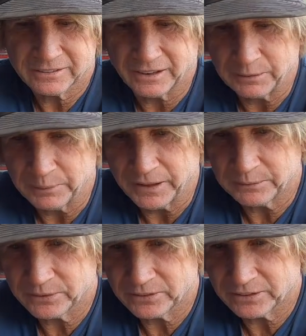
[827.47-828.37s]
time
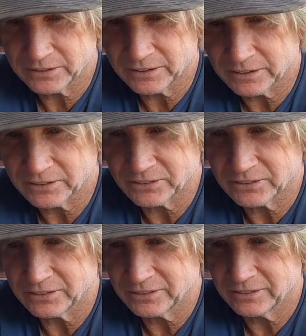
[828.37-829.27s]
lapse,
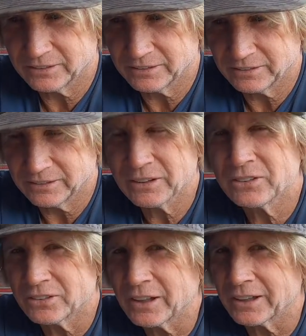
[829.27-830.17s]
because
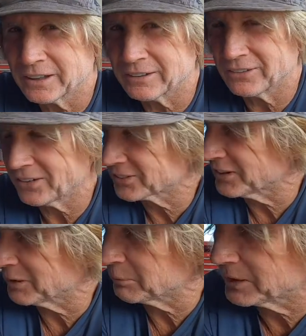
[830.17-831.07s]
this is taking a long time.